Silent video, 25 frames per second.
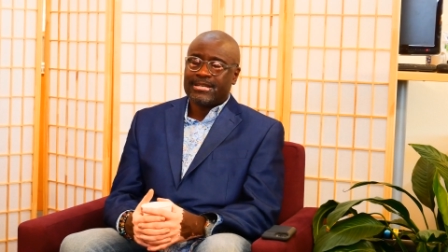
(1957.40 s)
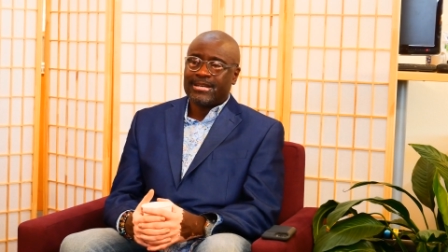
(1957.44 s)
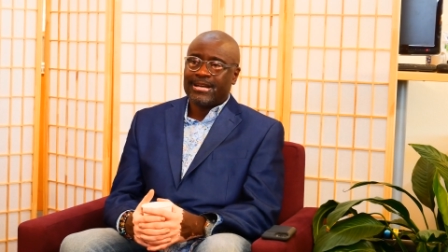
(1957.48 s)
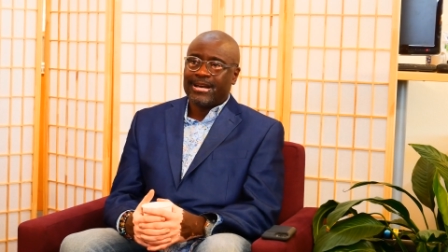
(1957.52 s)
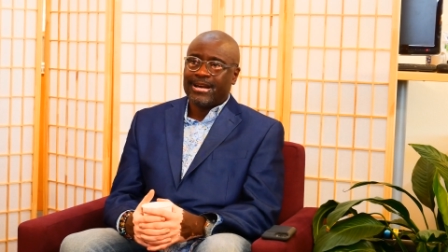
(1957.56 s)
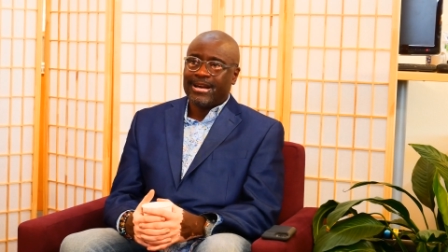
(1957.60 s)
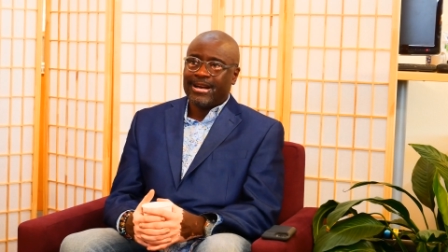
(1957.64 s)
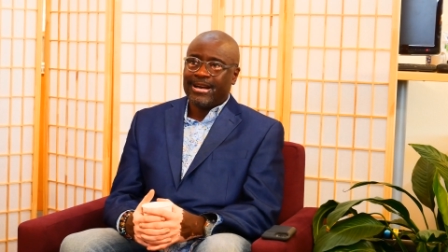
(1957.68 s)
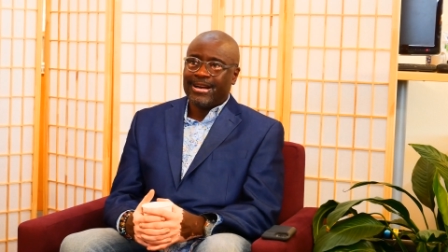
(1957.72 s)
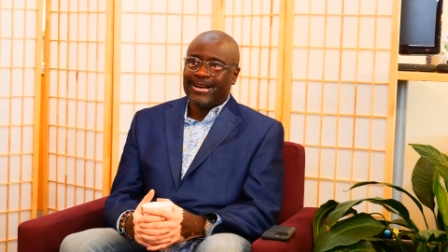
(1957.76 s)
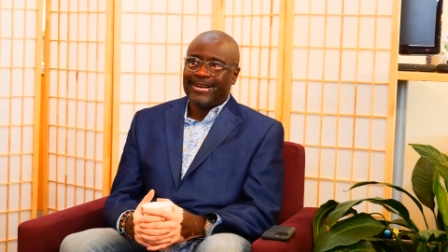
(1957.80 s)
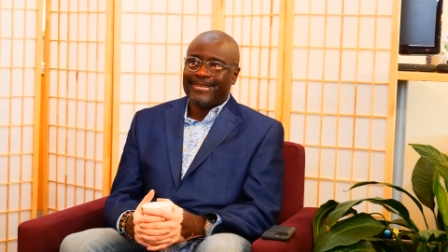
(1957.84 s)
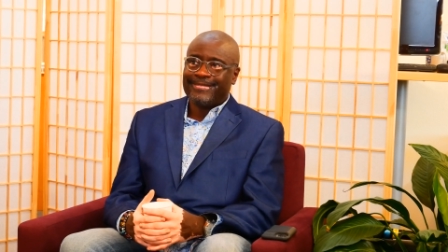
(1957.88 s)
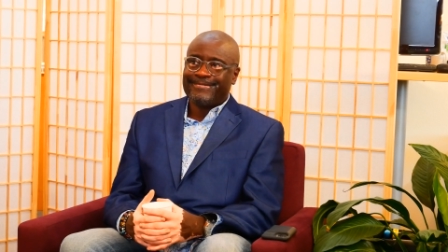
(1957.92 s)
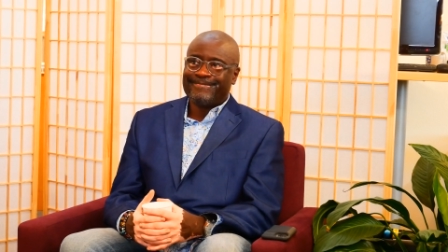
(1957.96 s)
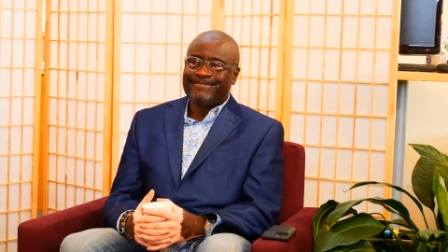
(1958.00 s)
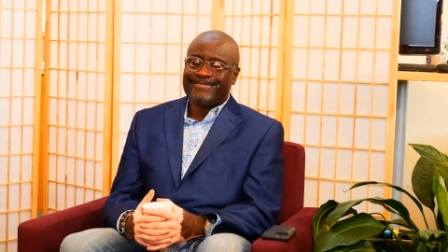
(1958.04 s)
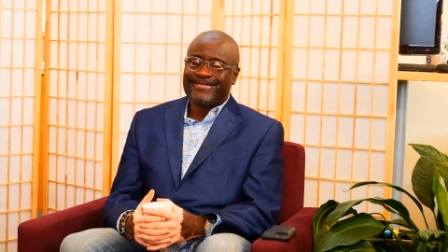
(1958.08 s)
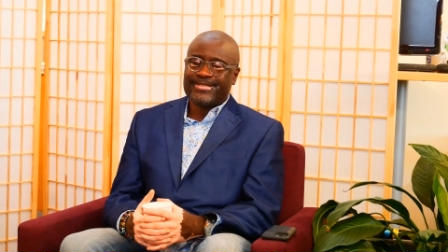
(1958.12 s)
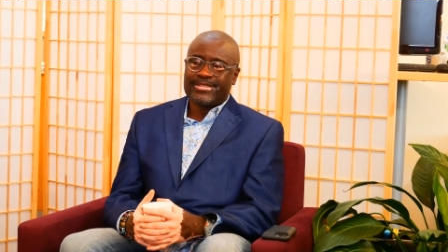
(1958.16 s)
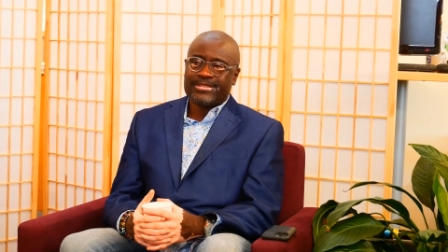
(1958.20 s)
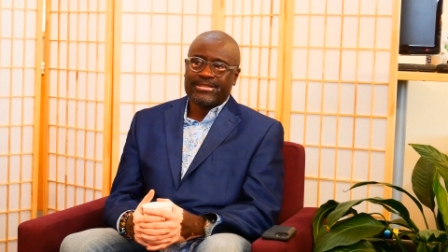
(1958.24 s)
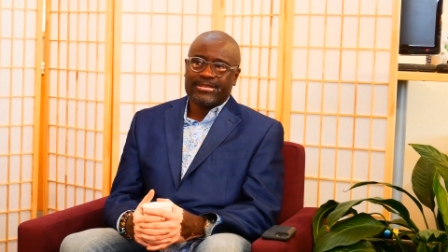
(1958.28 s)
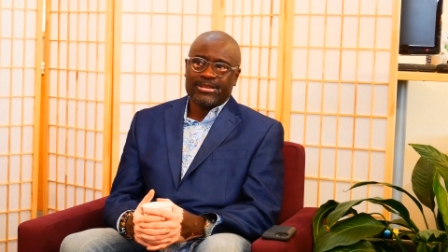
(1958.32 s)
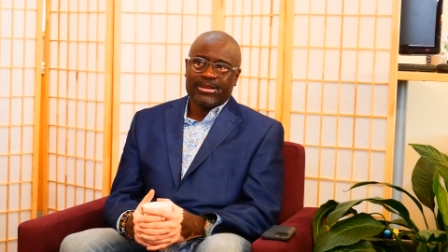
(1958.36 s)
uh,
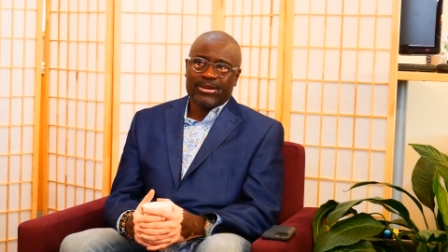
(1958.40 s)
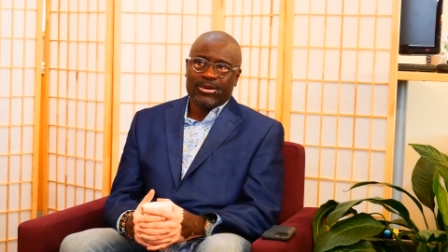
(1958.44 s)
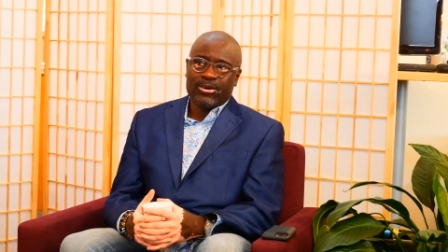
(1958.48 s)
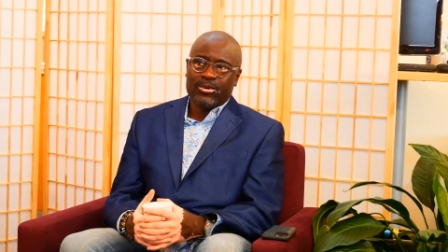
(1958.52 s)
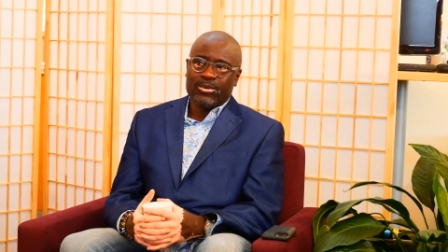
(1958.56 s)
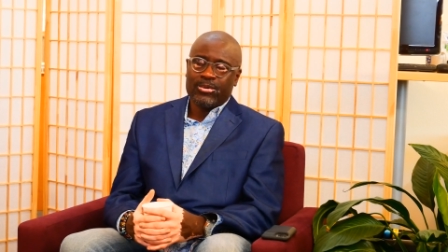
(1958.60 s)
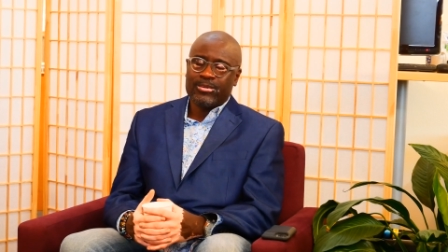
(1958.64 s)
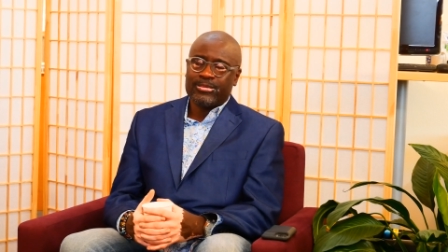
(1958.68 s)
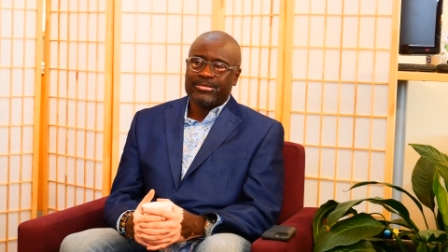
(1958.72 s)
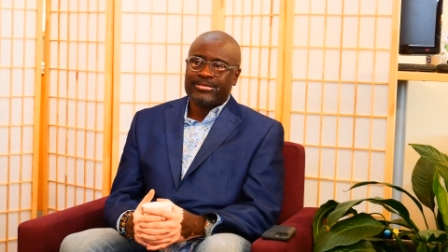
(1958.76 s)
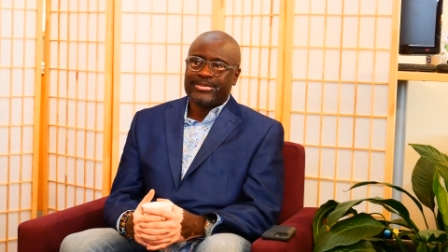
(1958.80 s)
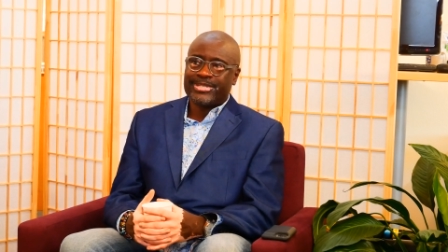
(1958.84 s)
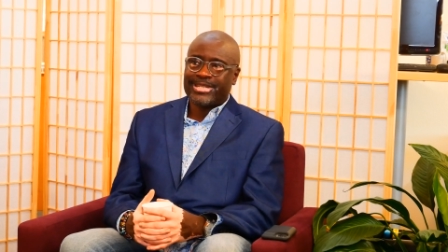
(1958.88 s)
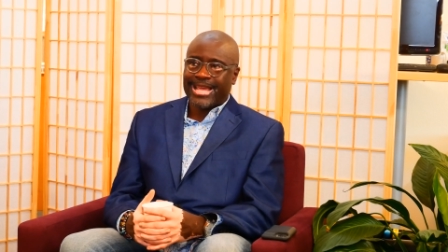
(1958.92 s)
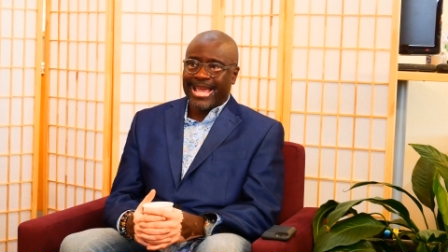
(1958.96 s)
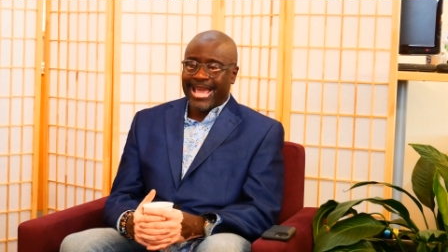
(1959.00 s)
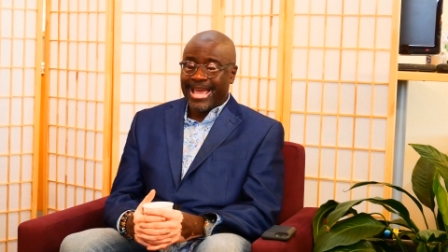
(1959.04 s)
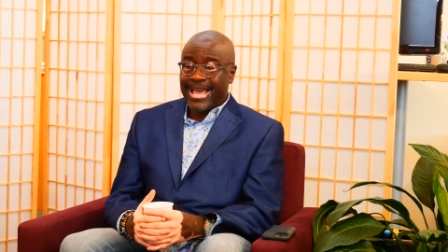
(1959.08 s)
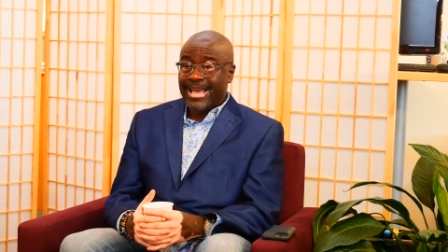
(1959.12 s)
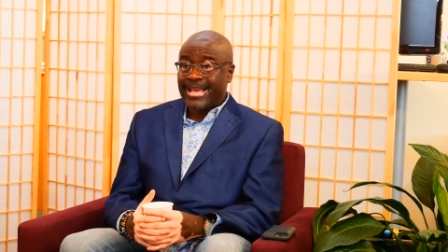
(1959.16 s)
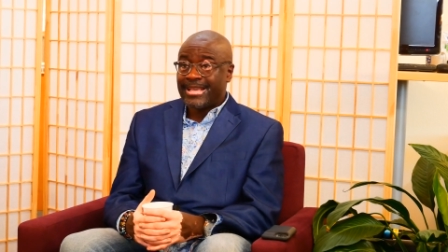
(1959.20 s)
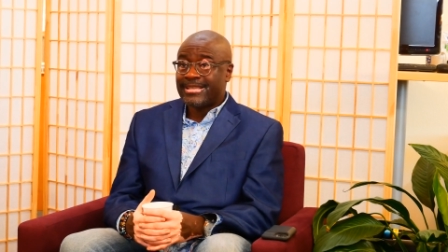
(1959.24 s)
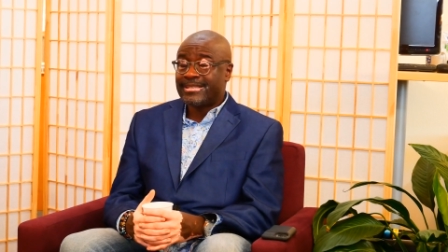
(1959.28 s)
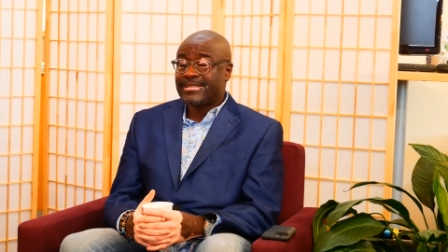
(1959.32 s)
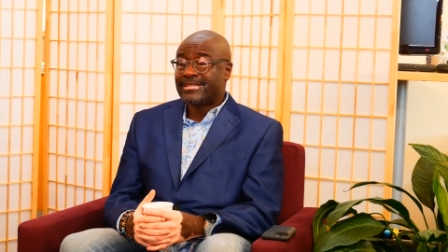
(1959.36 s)
so
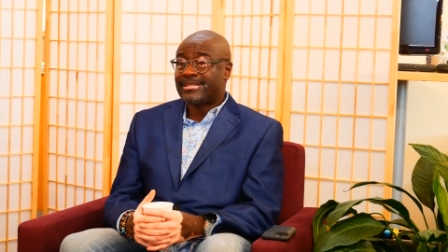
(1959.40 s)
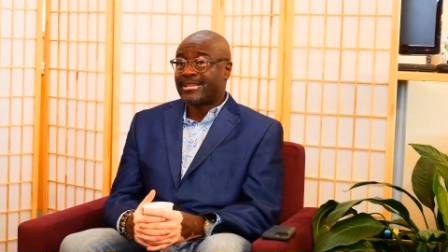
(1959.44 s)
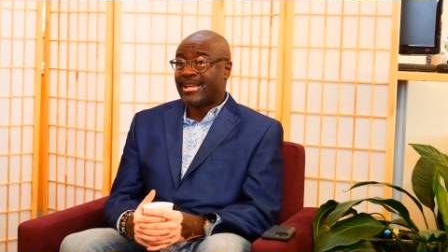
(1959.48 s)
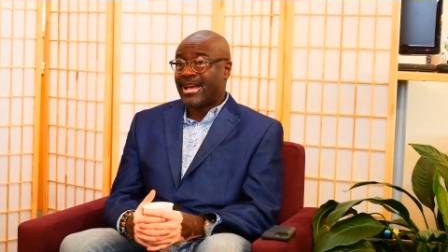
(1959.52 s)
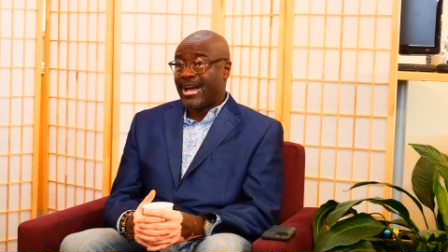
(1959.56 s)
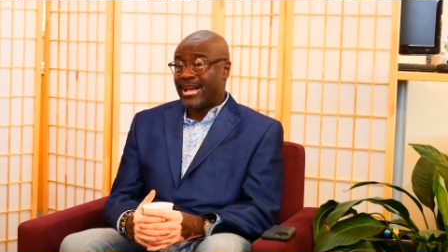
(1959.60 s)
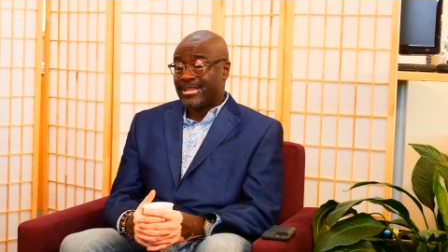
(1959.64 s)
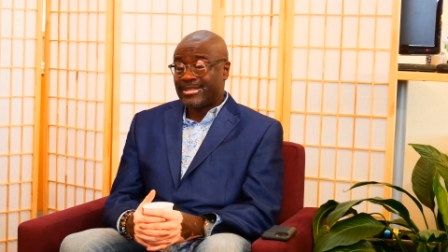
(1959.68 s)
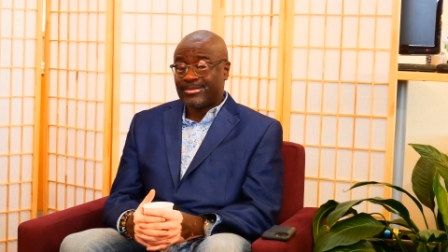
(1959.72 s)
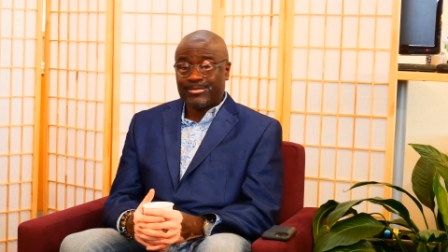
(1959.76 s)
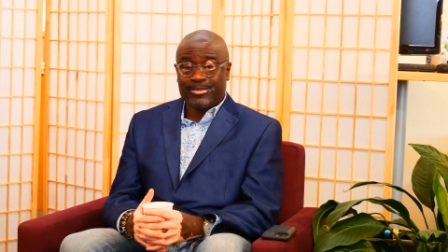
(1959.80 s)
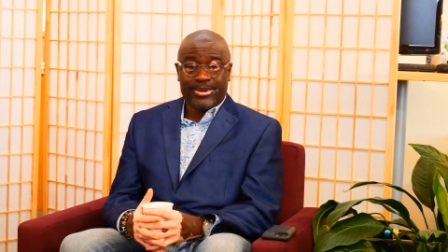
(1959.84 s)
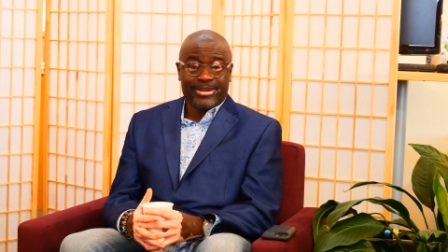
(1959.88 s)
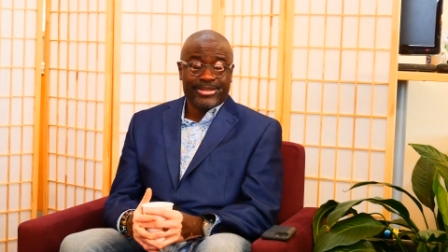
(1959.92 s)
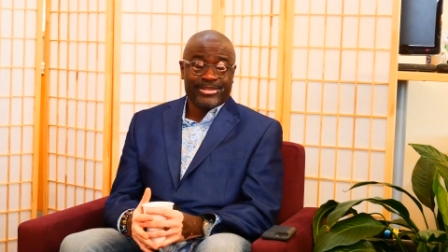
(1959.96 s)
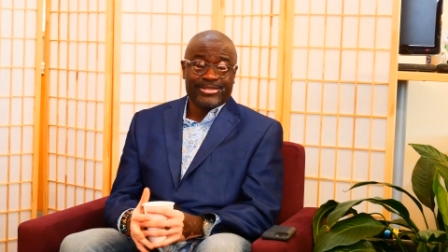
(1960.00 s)
jazz, gospel.